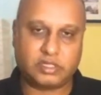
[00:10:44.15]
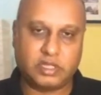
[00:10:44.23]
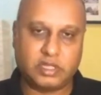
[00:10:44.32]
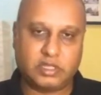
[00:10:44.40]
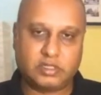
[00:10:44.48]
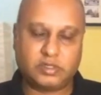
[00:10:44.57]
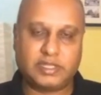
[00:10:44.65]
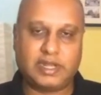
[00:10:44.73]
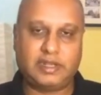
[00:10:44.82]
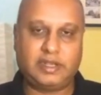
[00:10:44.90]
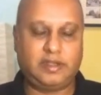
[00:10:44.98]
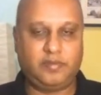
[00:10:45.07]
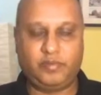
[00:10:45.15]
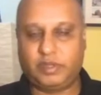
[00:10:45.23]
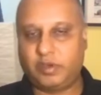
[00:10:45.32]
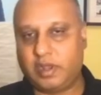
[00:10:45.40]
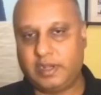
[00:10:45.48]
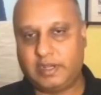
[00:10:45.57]
So that, call
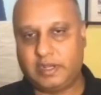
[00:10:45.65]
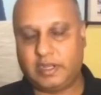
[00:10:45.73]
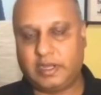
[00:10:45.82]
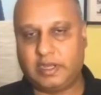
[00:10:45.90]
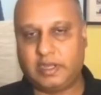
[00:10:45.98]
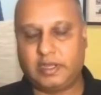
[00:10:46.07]
it a